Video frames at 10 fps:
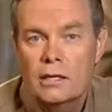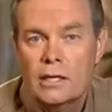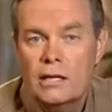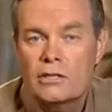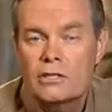
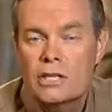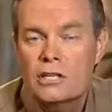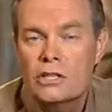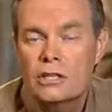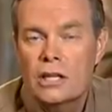That's a
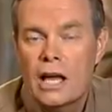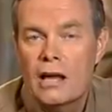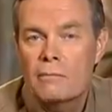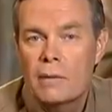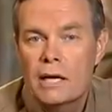teaching that
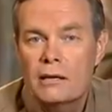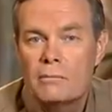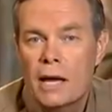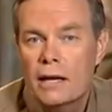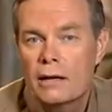I made
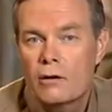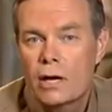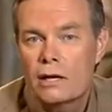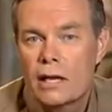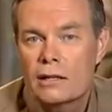back
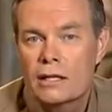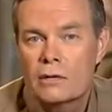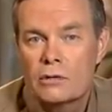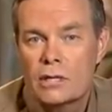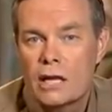around, I think
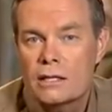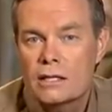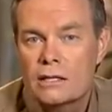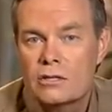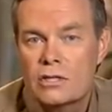it was
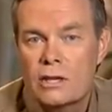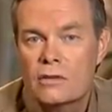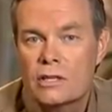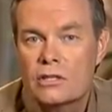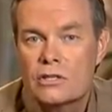
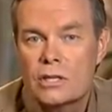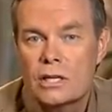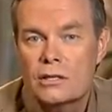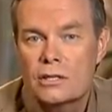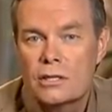
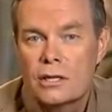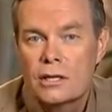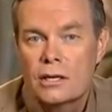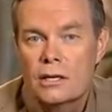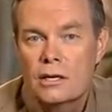1976,
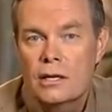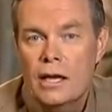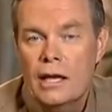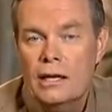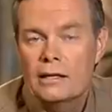
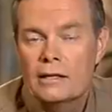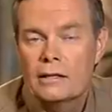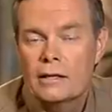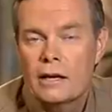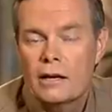and
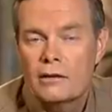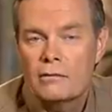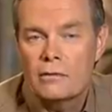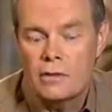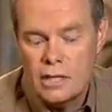
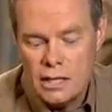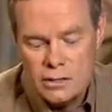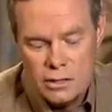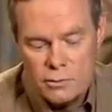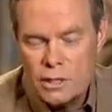this
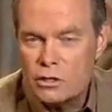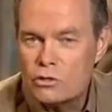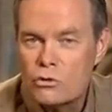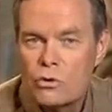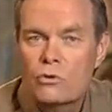has been a
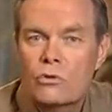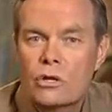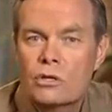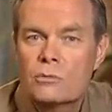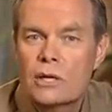truth that
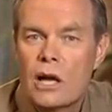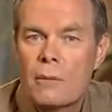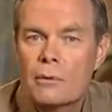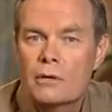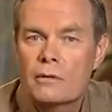has been
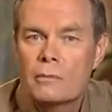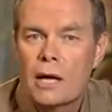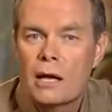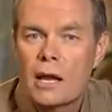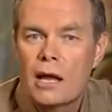operative in
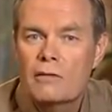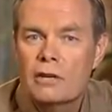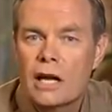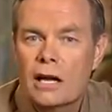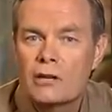my life,
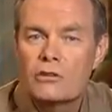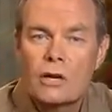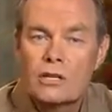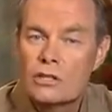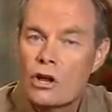and I can
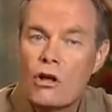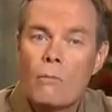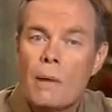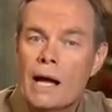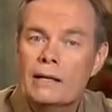trace it all
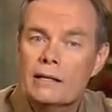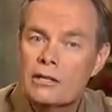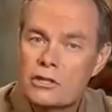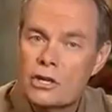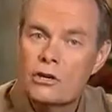back to
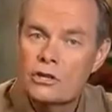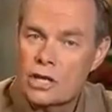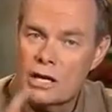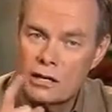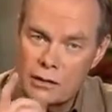this
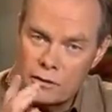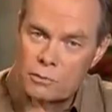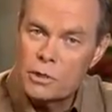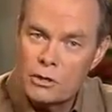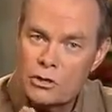understanding of
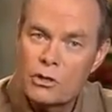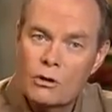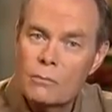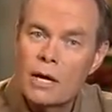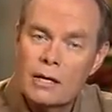spirit, soul,
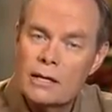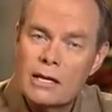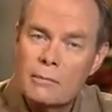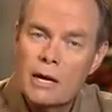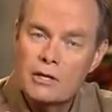and body, that
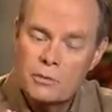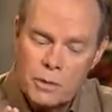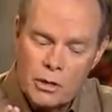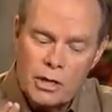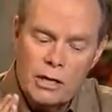in my
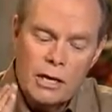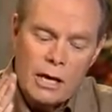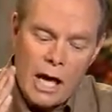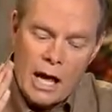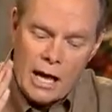spirit,
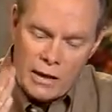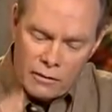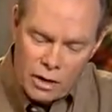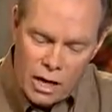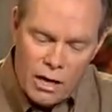I have
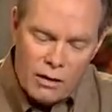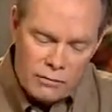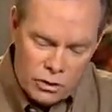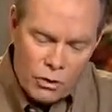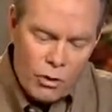
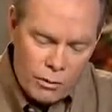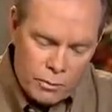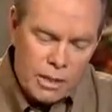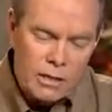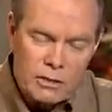love, joy,
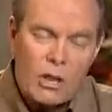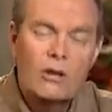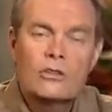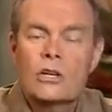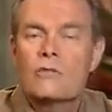peace,
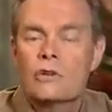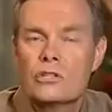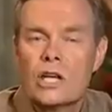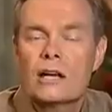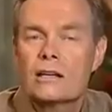long-suffering,
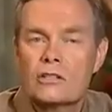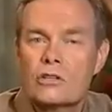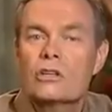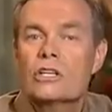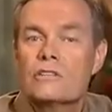gentleness,
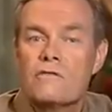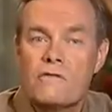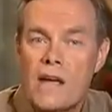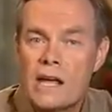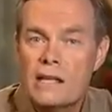goodness,
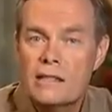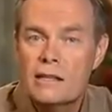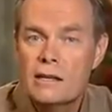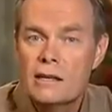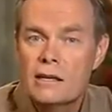faith.
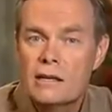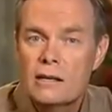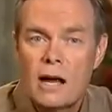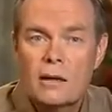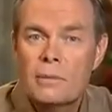
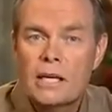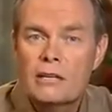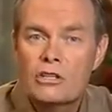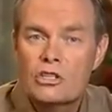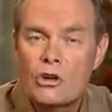God
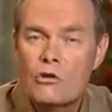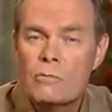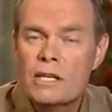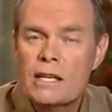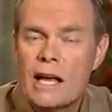began to show
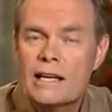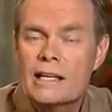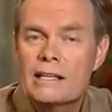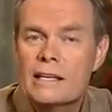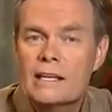me that I
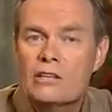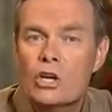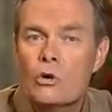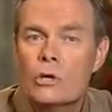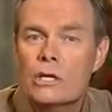didn't need to
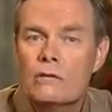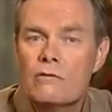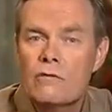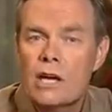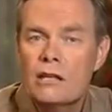go get
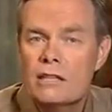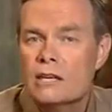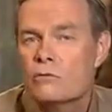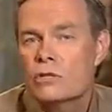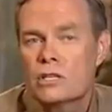faith.
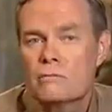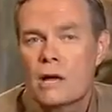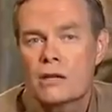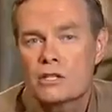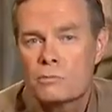It was in
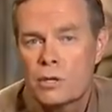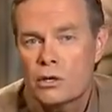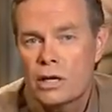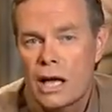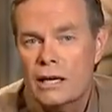my
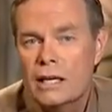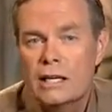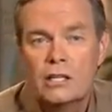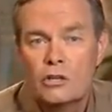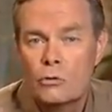spirit. I
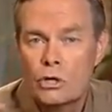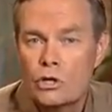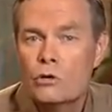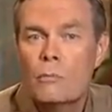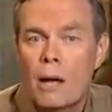needed to
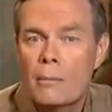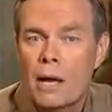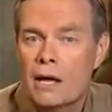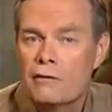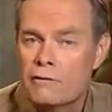renew my
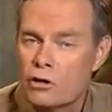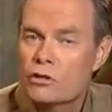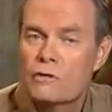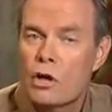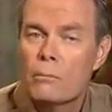mind.
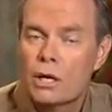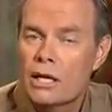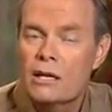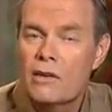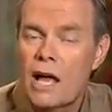First of all,
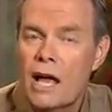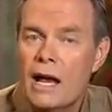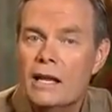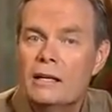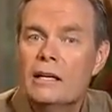believe I
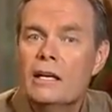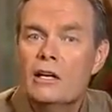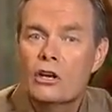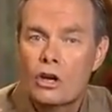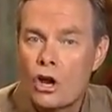had it,
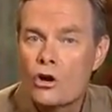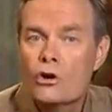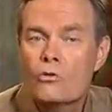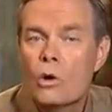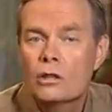
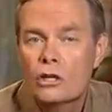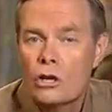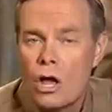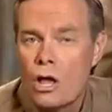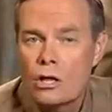learn what the
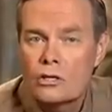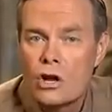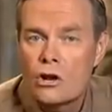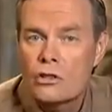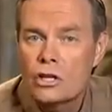laws
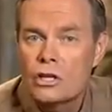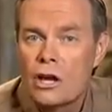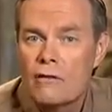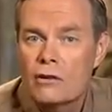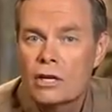are that
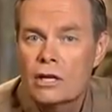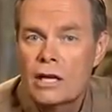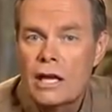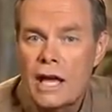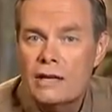govern it,
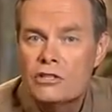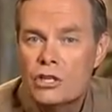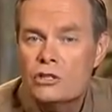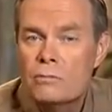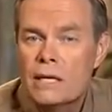and
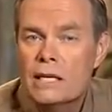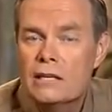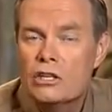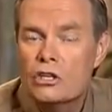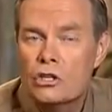just
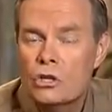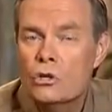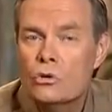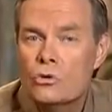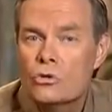begin to
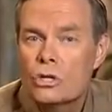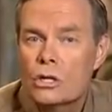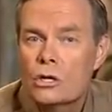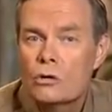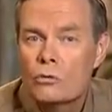use
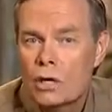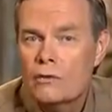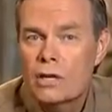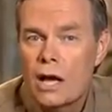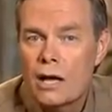what
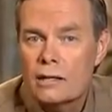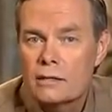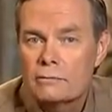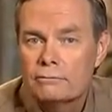I've got.